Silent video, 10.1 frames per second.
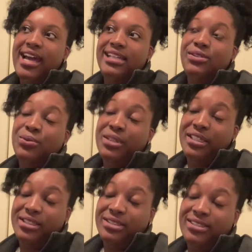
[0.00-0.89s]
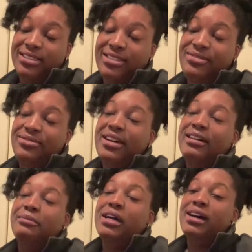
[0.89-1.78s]
Well, if
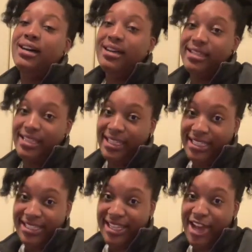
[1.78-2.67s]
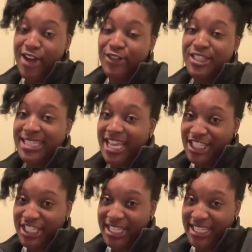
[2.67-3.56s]
I'm honest, the
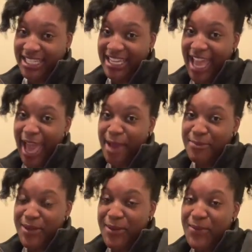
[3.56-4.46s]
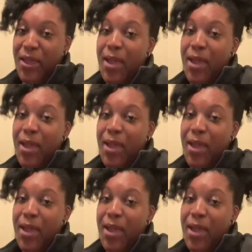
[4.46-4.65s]
conversation didn't happen,